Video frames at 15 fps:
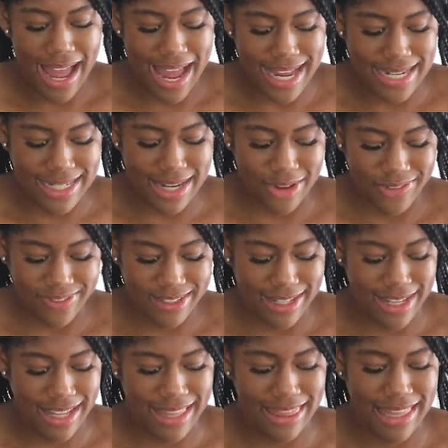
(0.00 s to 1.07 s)
I
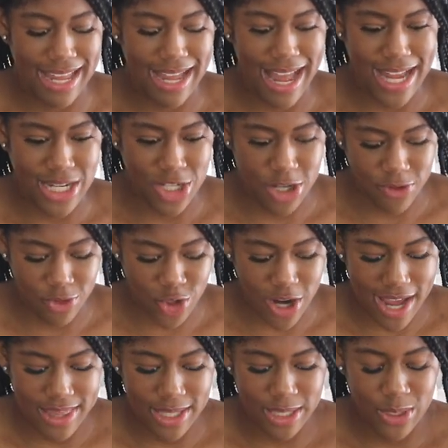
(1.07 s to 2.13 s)
definitely think I should have
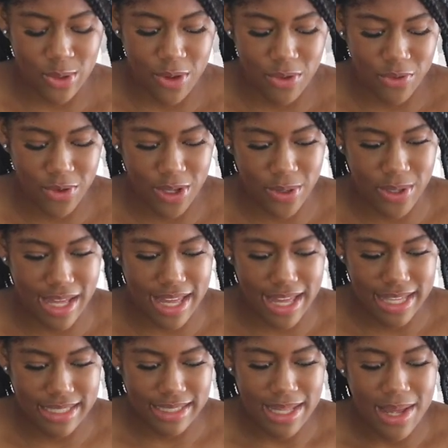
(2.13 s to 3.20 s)
tried these on for you
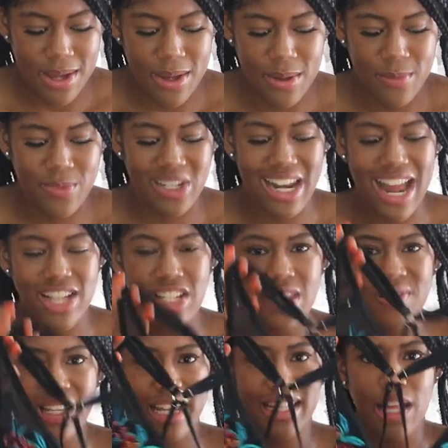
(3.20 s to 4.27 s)
guys, but I
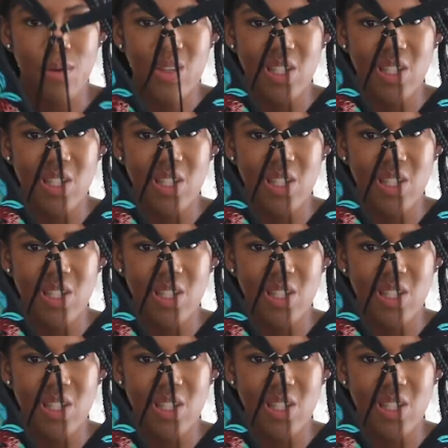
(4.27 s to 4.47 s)
just felt like that